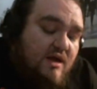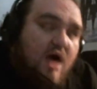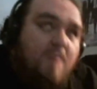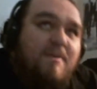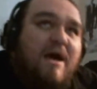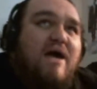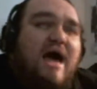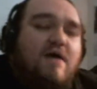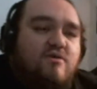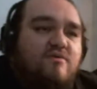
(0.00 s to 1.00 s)
about
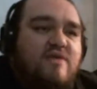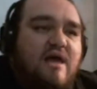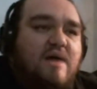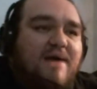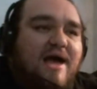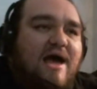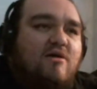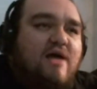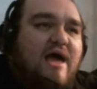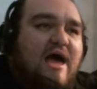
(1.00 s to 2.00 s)
how
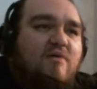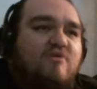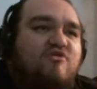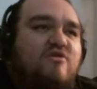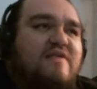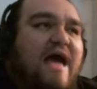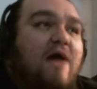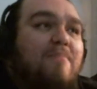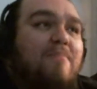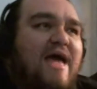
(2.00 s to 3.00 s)
it should
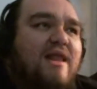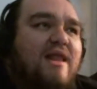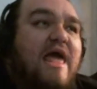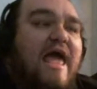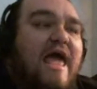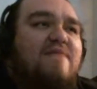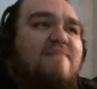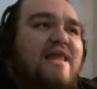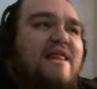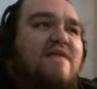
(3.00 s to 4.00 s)
sound bad, and he
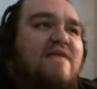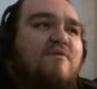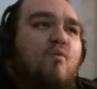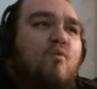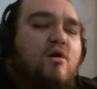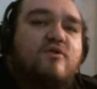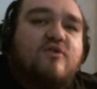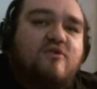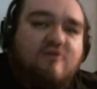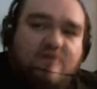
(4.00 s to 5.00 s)
made it even worse.